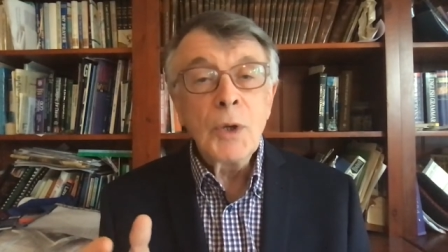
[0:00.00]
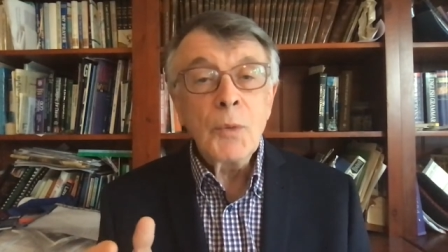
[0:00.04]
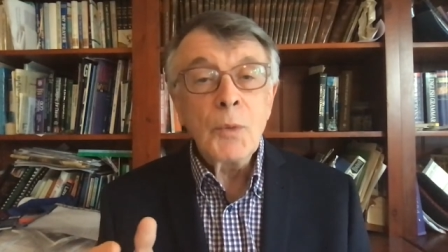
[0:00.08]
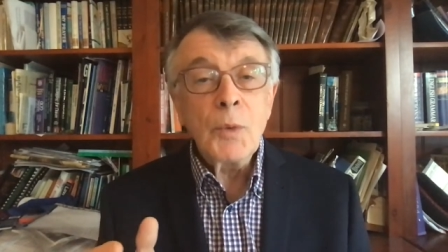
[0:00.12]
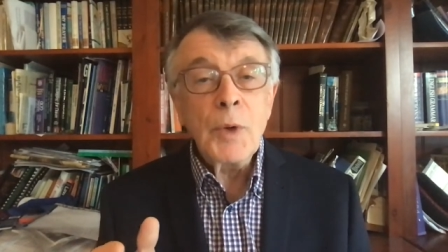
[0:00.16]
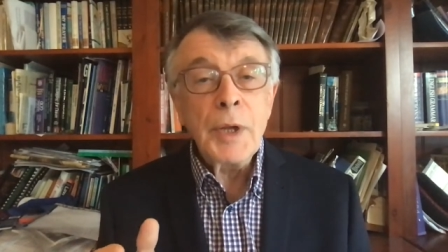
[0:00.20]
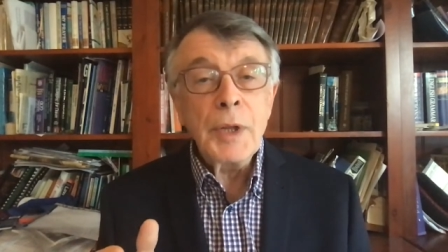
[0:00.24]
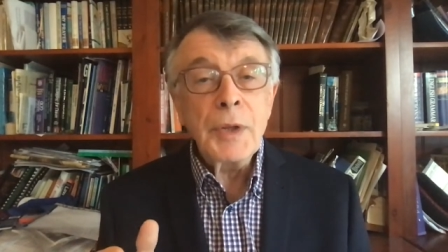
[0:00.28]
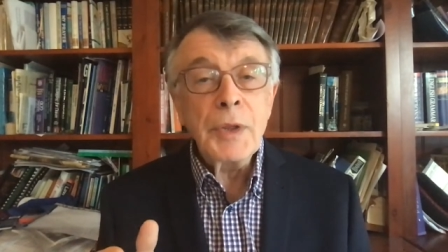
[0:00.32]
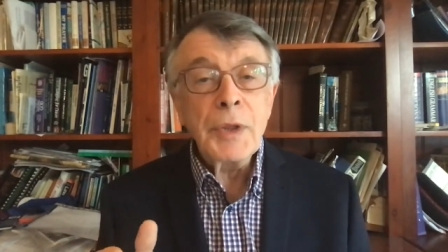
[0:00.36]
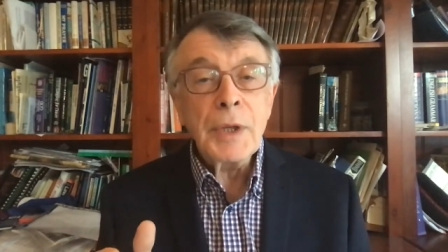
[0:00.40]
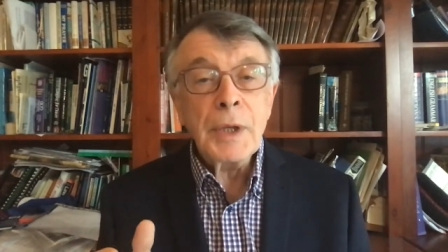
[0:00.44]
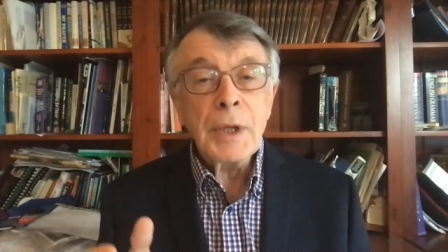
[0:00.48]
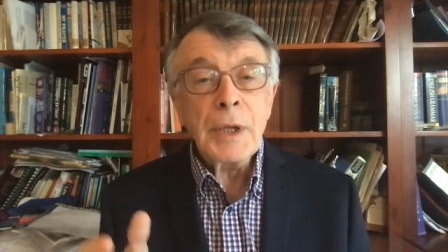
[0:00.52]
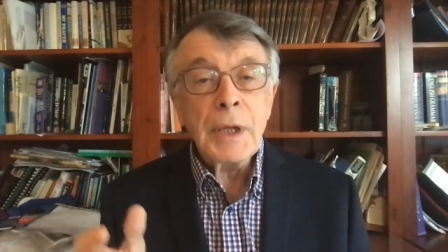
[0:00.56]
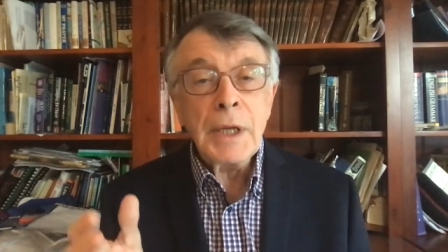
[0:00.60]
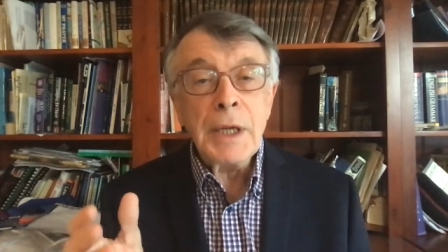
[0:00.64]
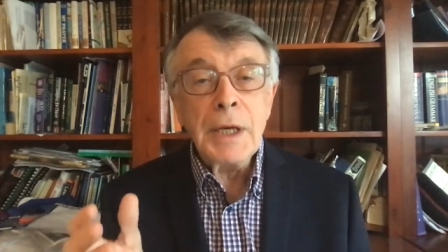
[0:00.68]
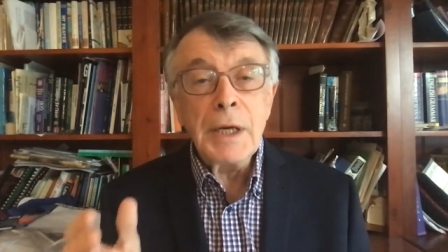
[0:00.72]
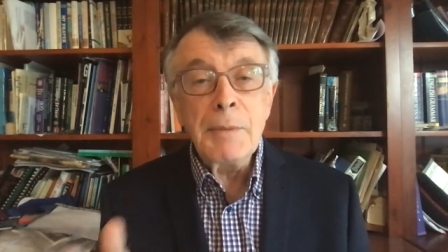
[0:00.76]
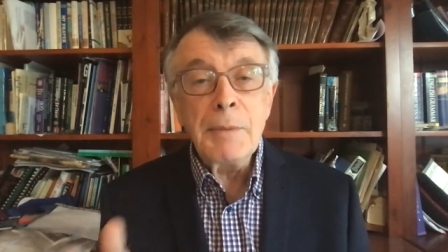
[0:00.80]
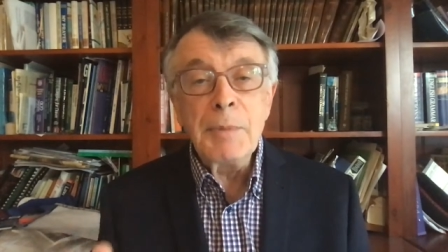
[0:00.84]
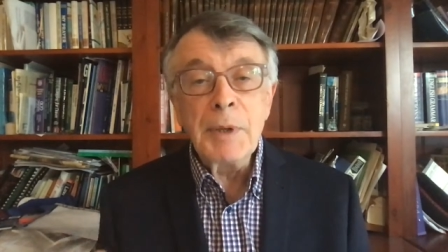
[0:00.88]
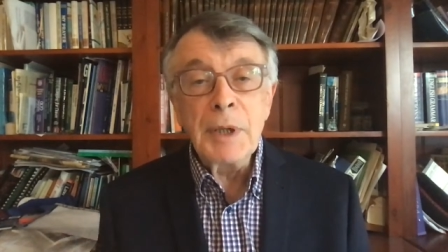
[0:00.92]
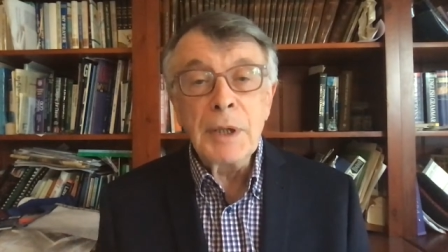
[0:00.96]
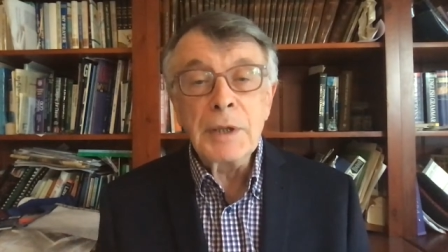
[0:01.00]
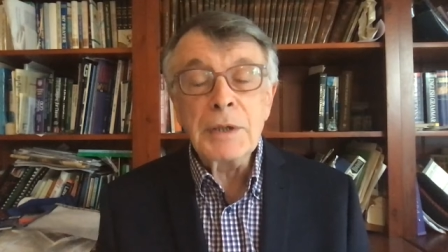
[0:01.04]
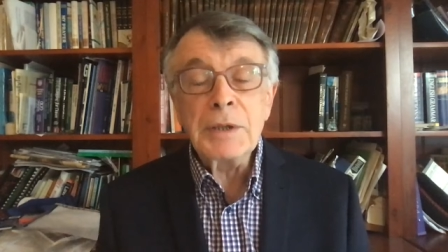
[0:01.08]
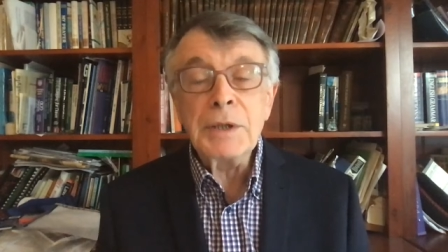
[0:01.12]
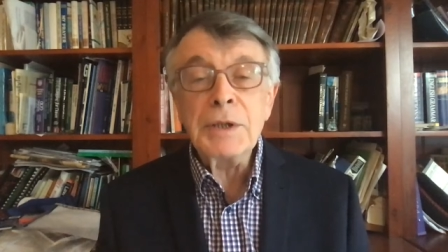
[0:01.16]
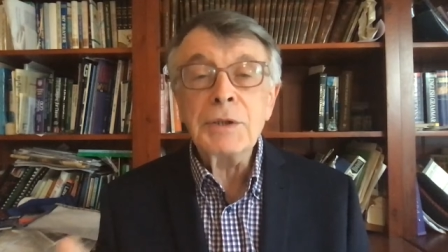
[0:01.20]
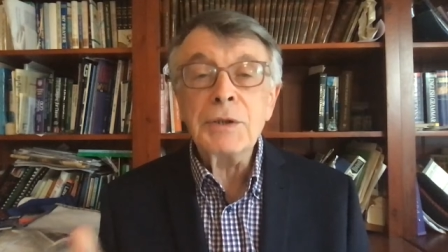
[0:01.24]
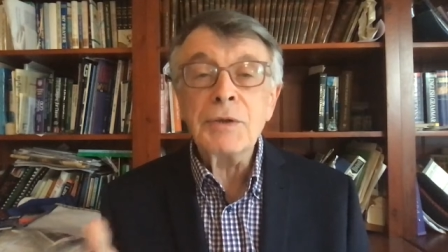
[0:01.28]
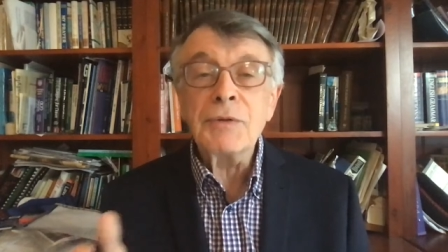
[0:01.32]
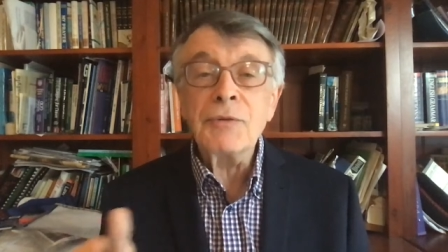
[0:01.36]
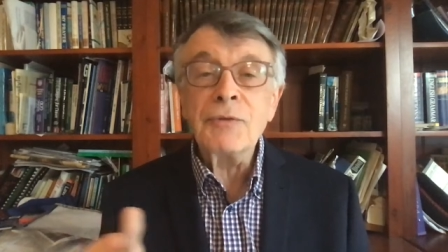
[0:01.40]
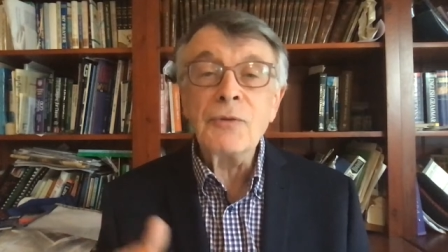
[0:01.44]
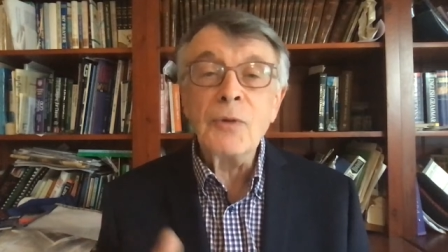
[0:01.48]
with inability
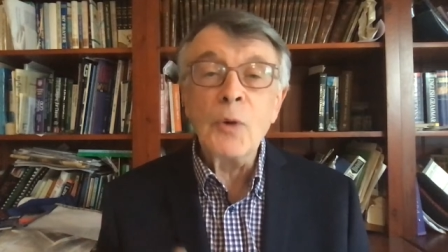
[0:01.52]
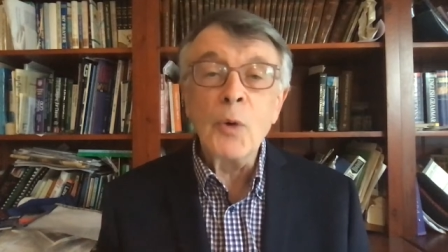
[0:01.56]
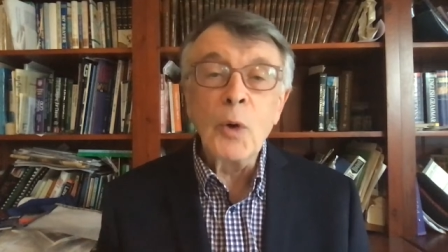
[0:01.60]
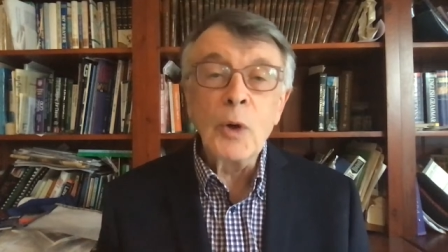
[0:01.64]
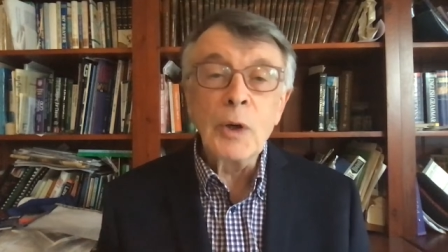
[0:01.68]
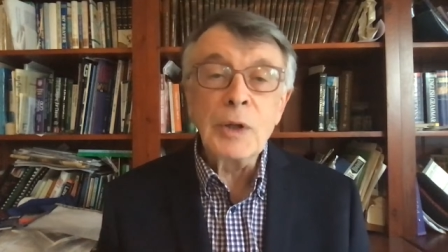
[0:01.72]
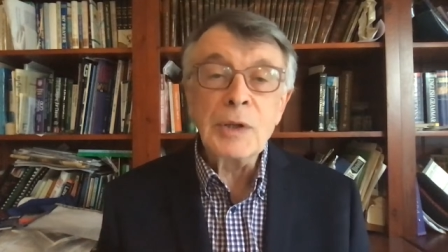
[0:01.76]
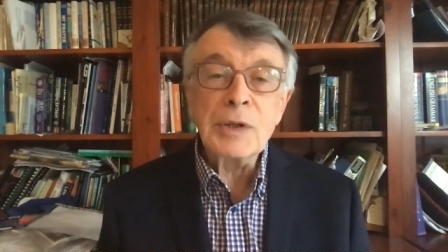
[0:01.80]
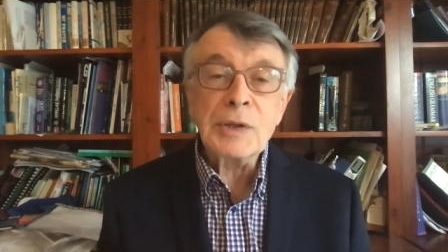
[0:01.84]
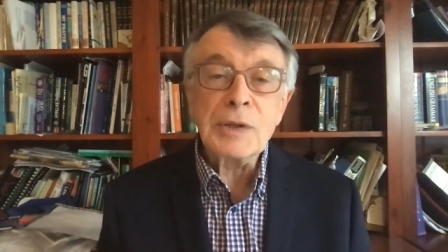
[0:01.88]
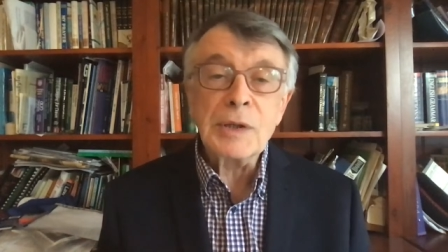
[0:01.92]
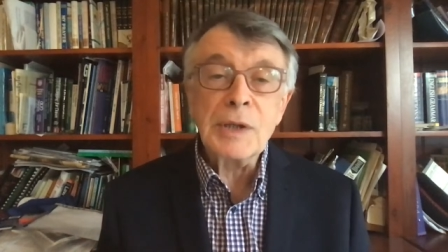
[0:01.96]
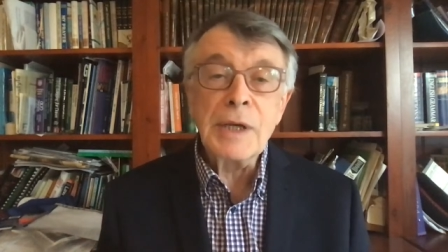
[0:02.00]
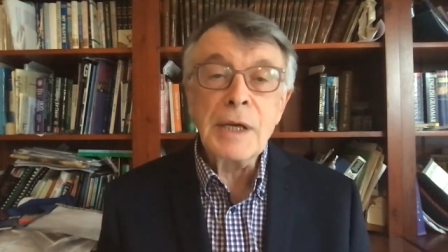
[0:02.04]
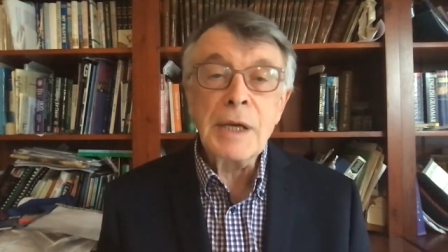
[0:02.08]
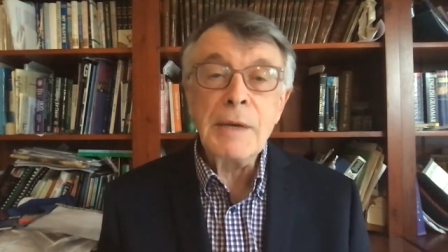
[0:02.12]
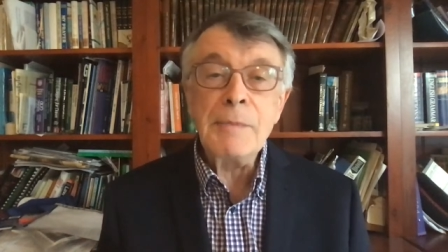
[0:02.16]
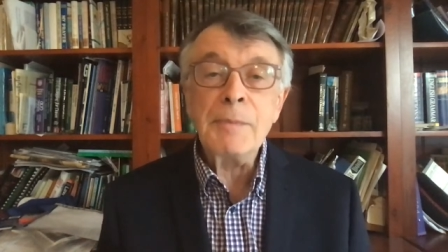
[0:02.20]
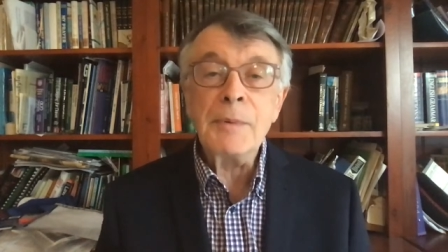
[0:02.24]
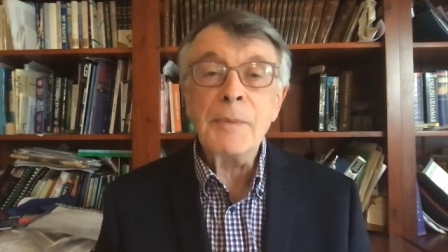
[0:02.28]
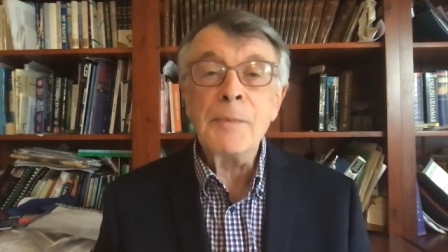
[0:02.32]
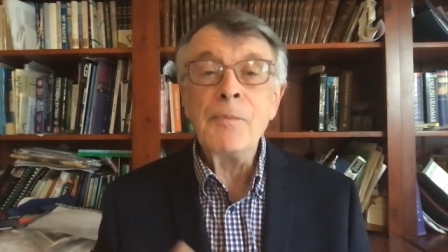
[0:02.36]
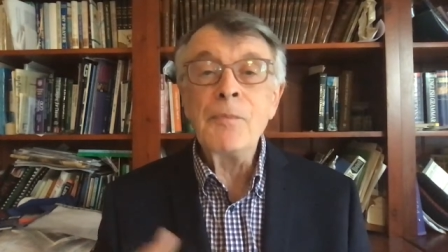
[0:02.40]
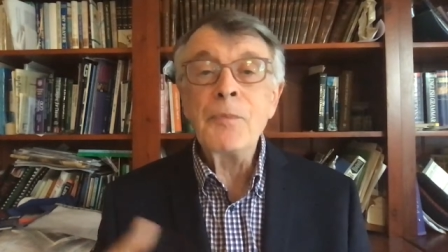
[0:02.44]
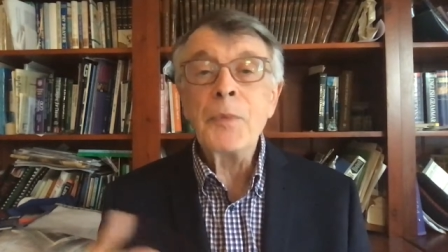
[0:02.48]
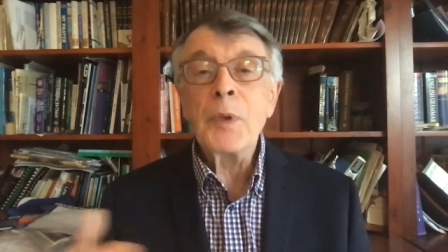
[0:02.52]
to fall asleep